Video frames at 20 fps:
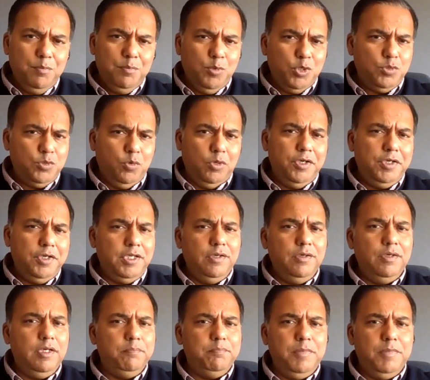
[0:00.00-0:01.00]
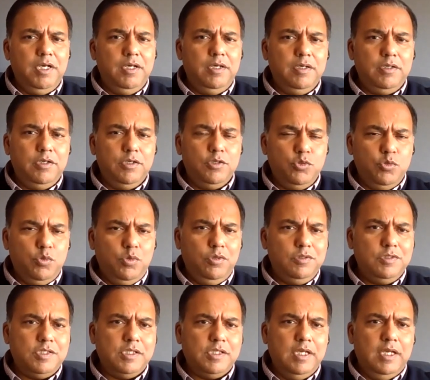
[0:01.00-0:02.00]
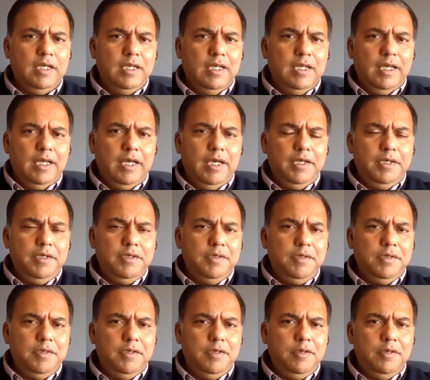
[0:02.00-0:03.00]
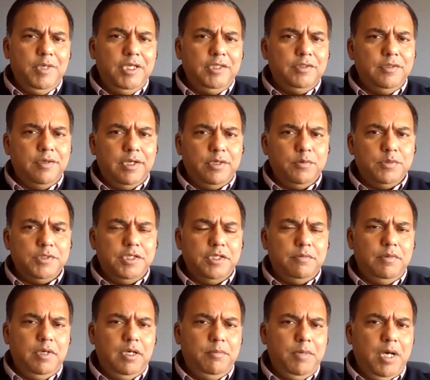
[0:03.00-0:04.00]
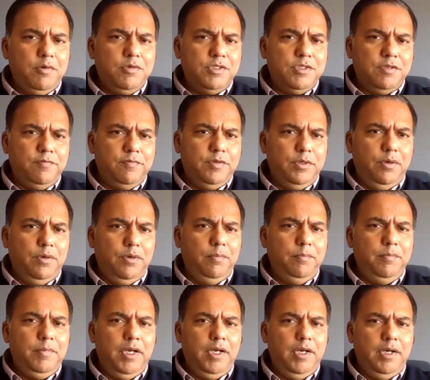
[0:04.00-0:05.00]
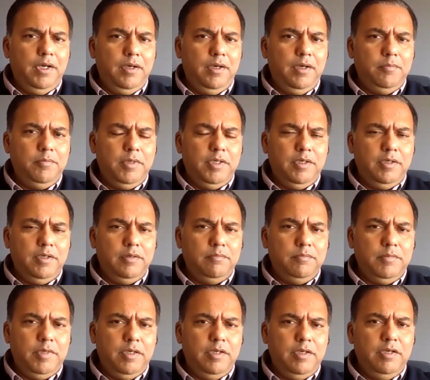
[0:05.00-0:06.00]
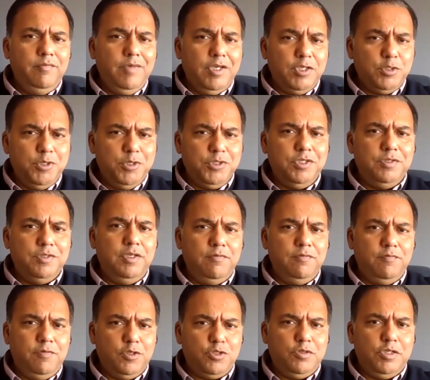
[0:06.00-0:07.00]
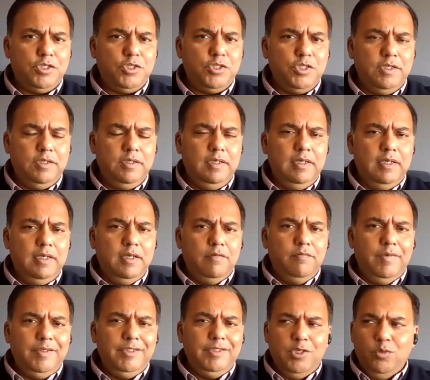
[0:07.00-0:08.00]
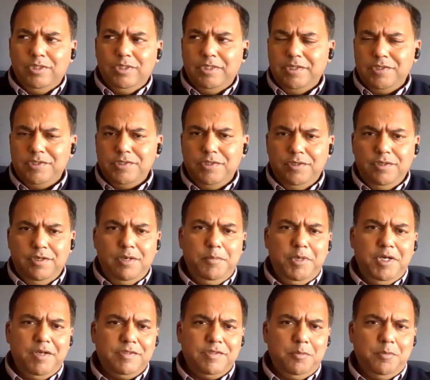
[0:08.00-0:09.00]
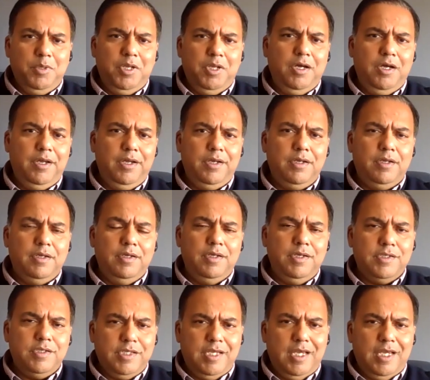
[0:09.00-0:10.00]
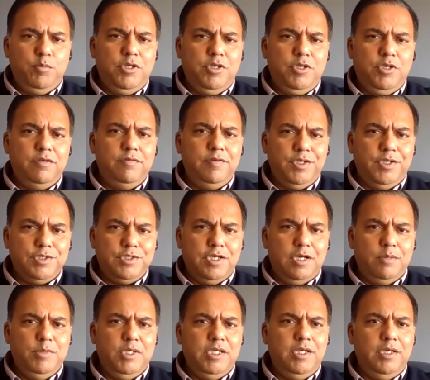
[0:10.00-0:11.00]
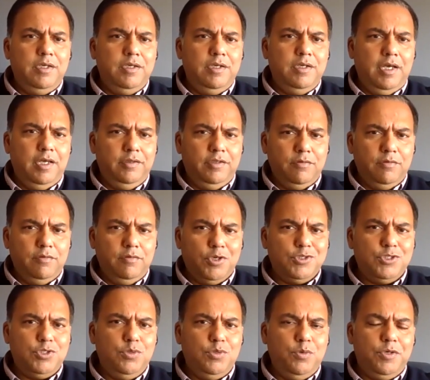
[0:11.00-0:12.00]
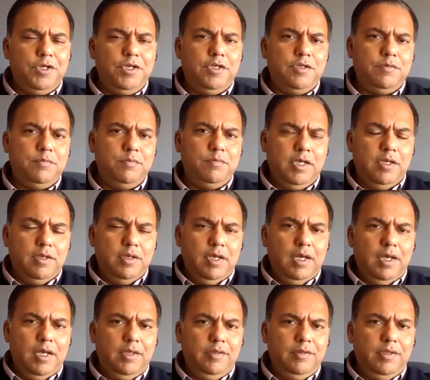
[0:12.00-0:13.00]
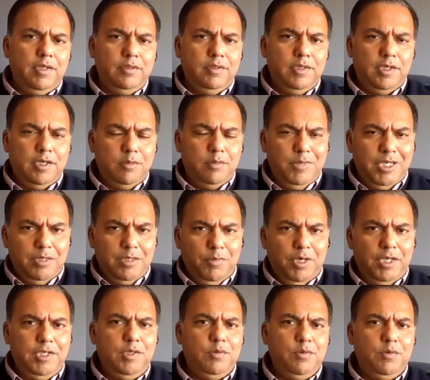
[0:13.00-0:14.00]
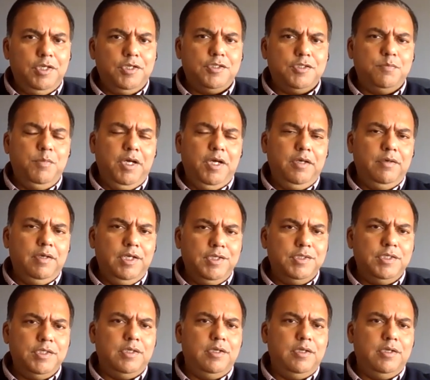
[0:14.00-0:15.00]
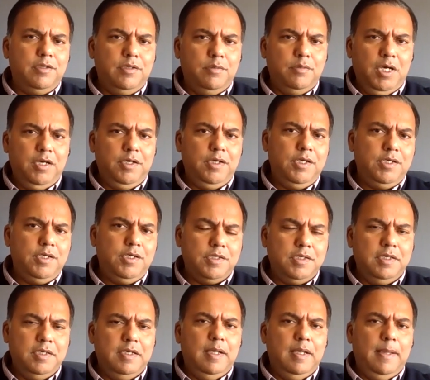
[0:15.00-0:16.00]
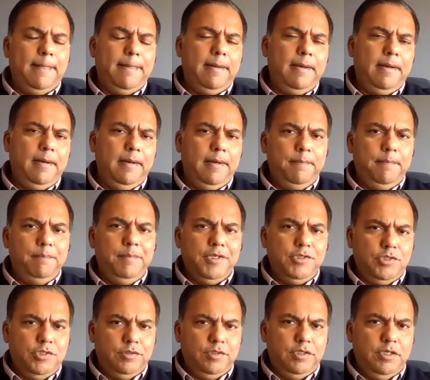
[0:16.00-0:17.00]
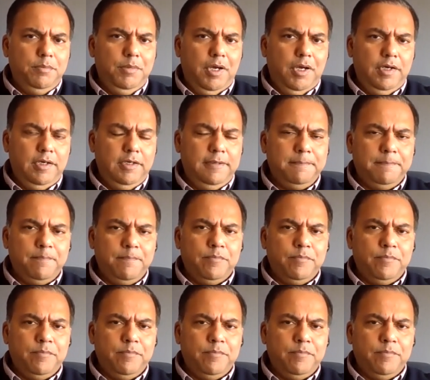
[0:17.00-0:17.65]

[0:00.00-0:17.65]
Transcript: put quality um, uh, controls, and uh, make the requisite amounts of you know um, um investments in the infrastructure mm-hmm. when that a certain amount of supply is captive and is coming in and they've got to store it and then they can make money on it by releasing it into the market uh, based on the demand